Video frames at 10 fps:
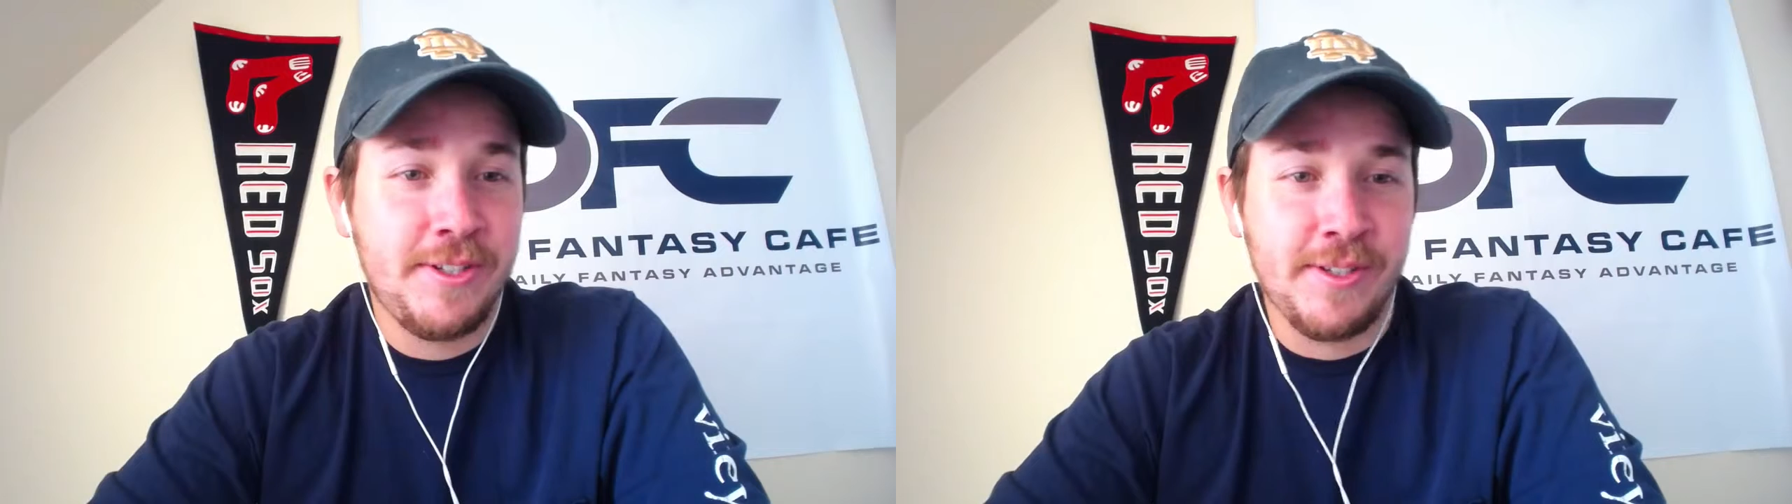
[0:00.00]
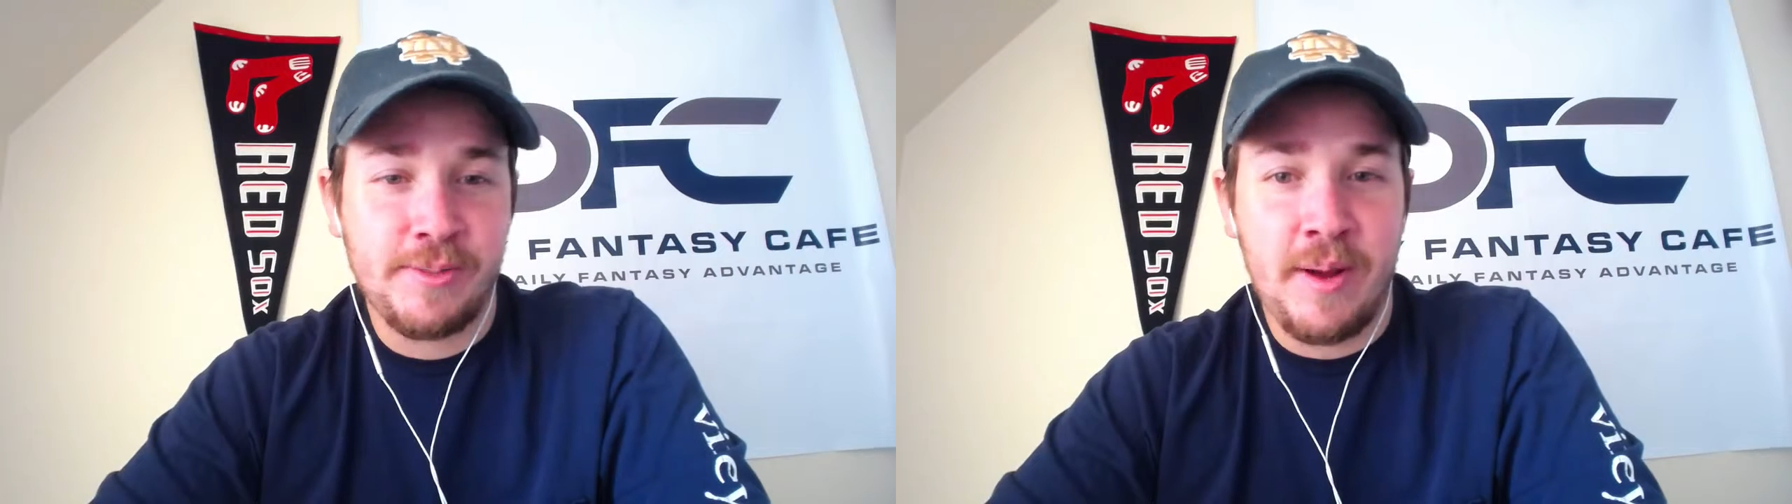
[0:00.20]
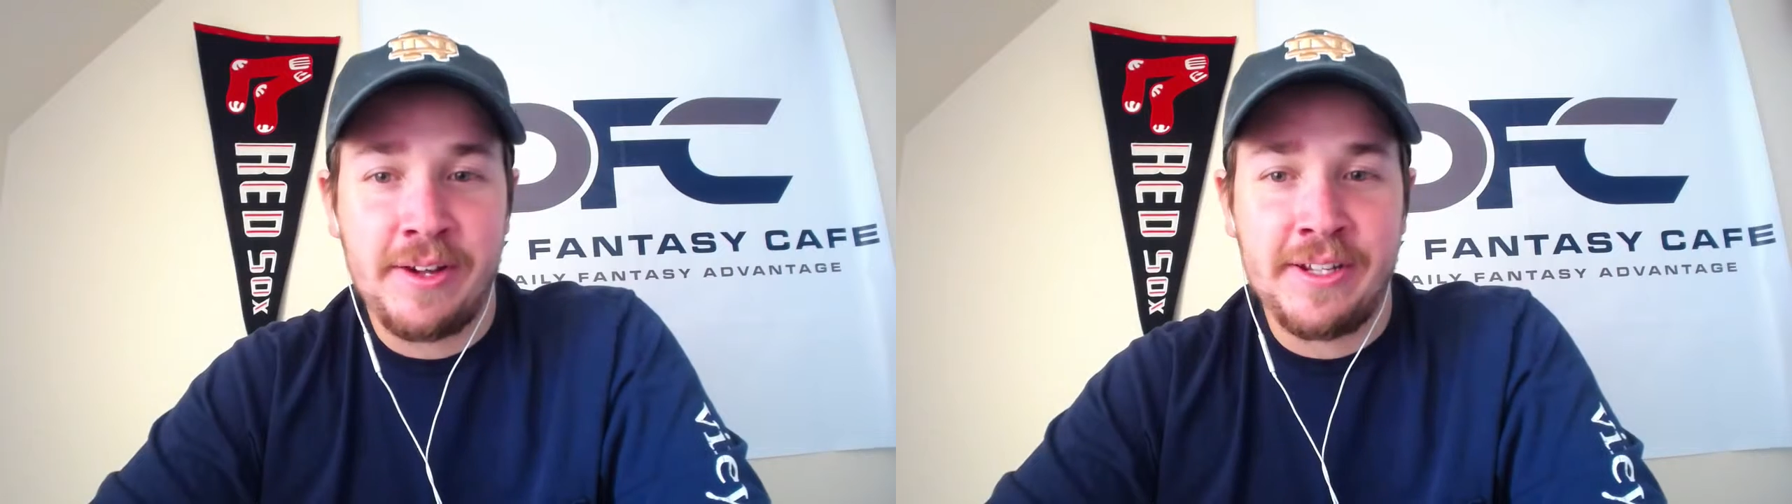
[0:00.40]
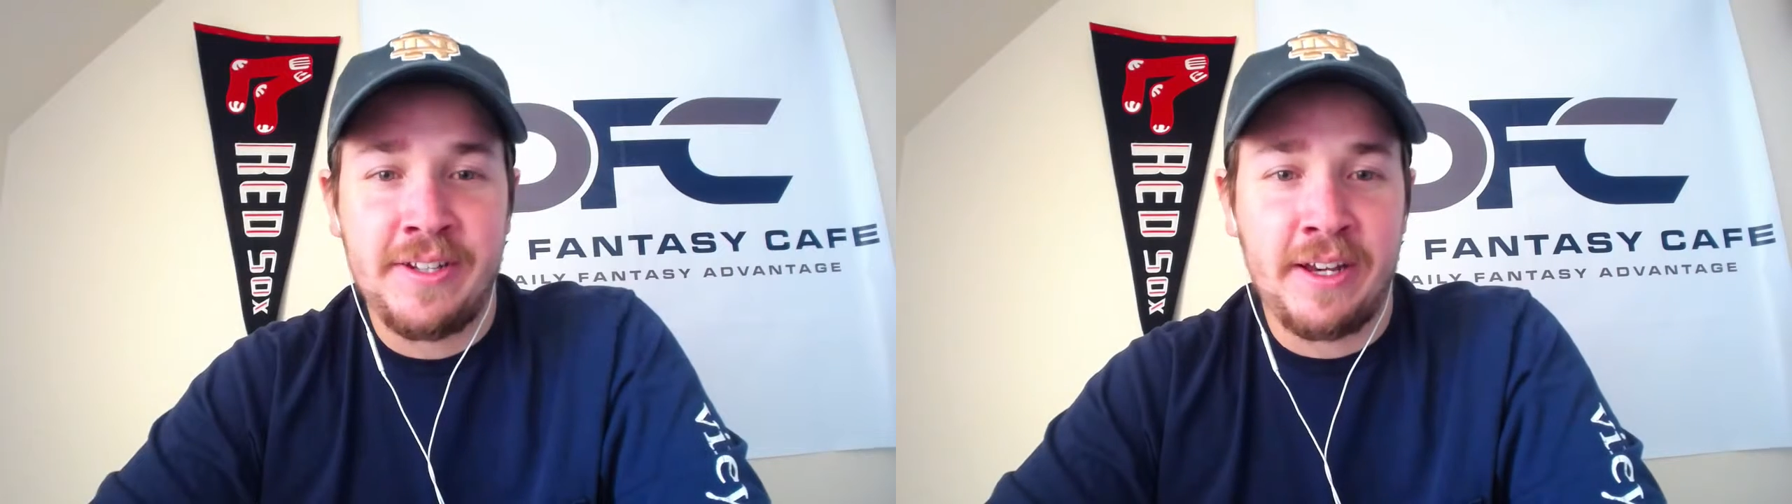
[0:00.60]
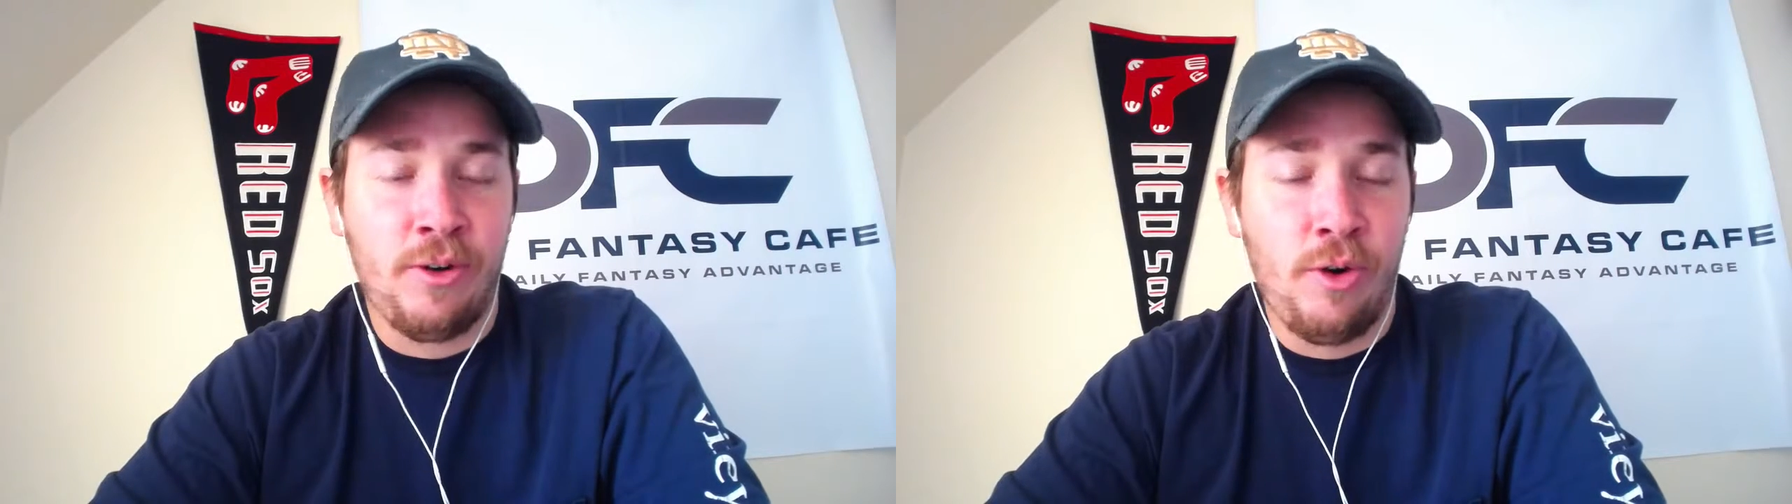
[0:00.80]
so it's probably going to
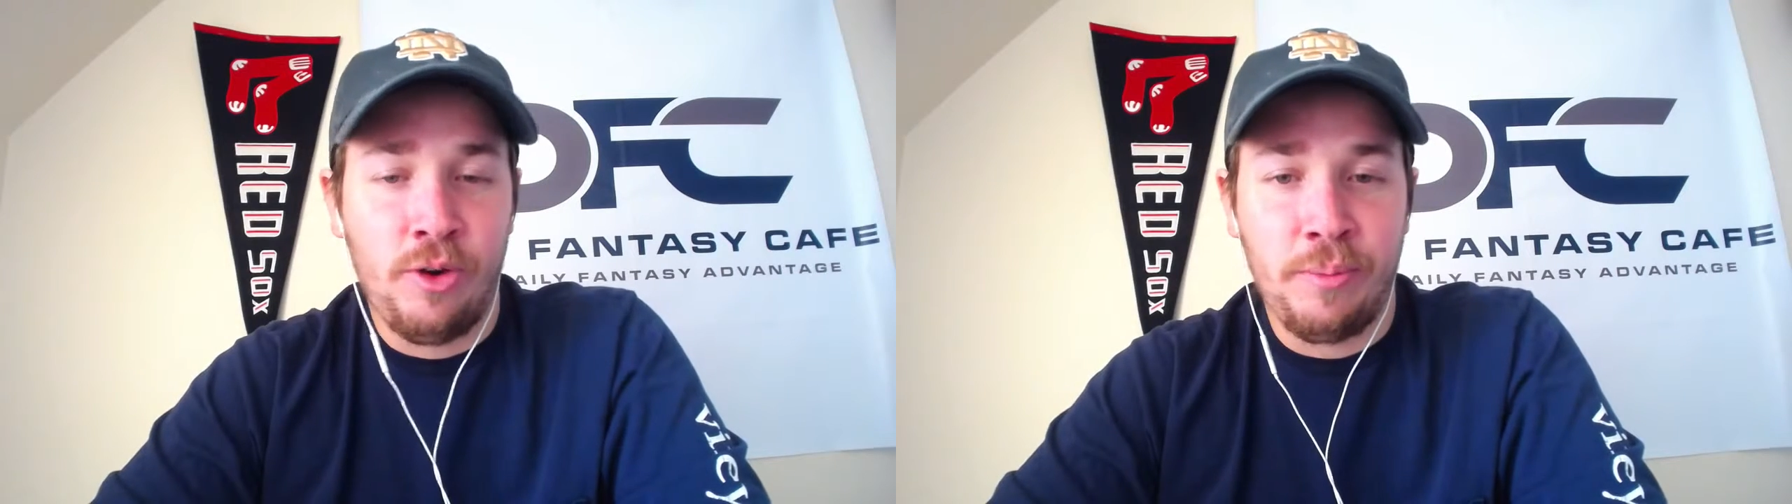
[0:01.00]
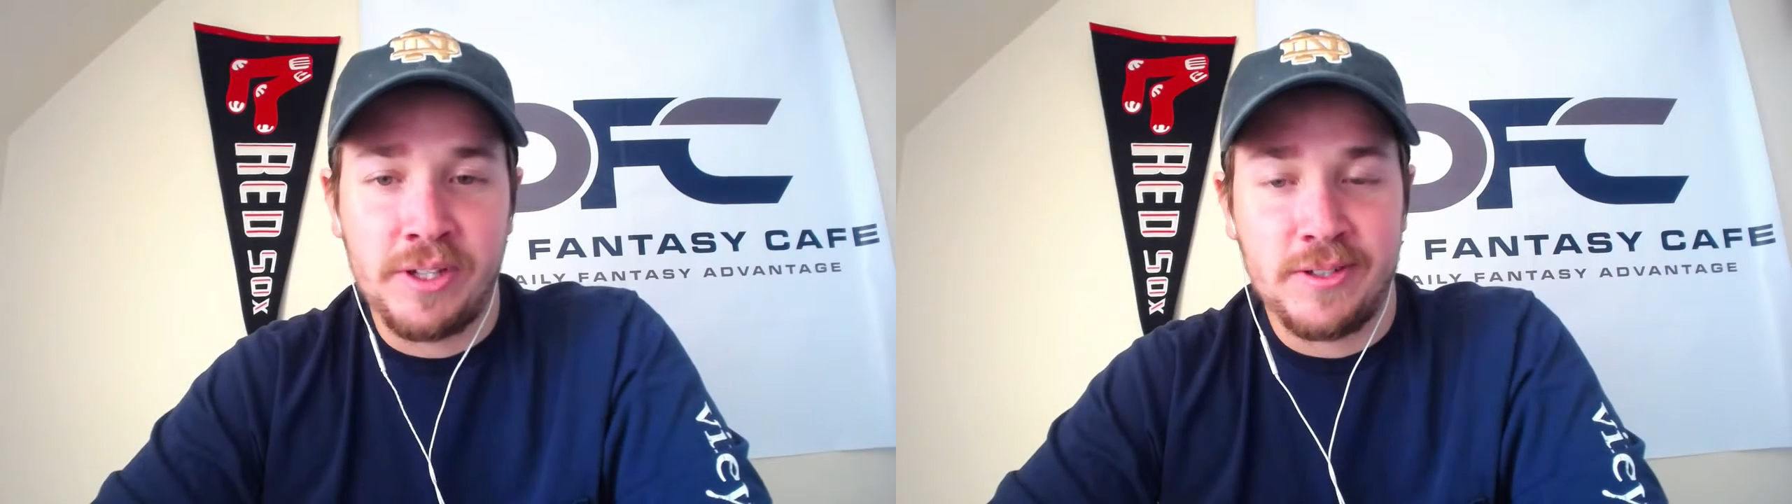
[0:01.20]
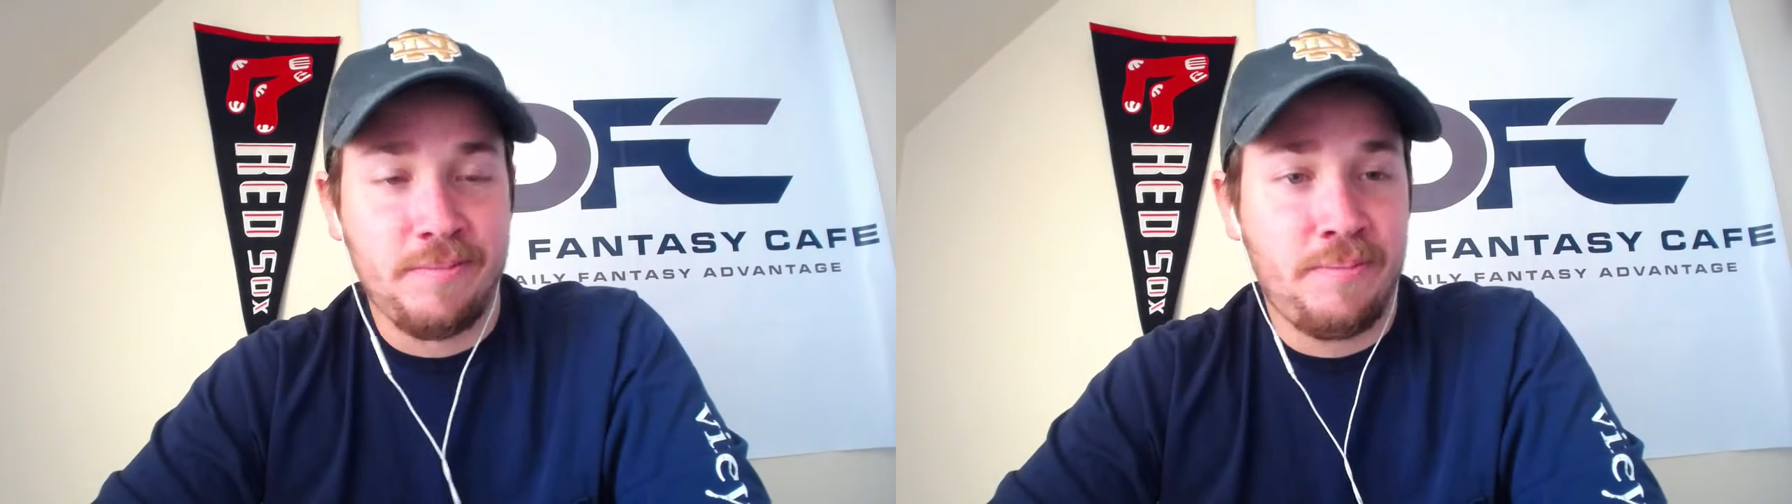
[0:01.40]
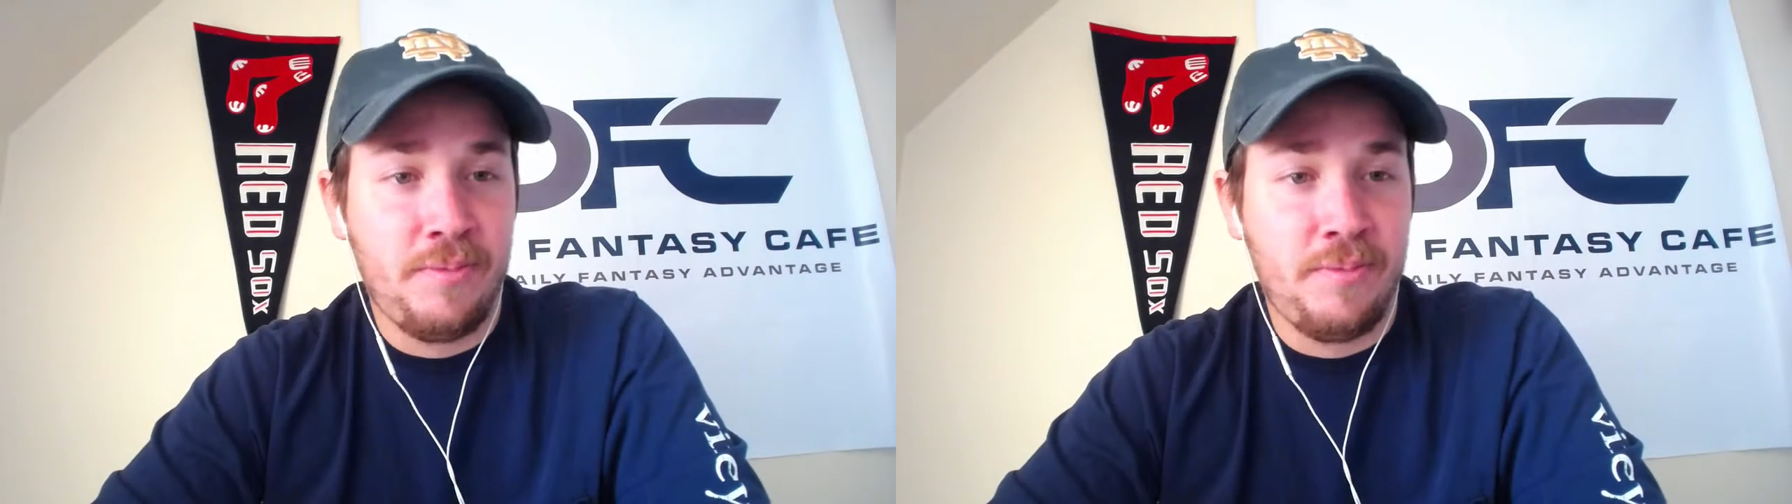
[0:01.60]
take a hold because they're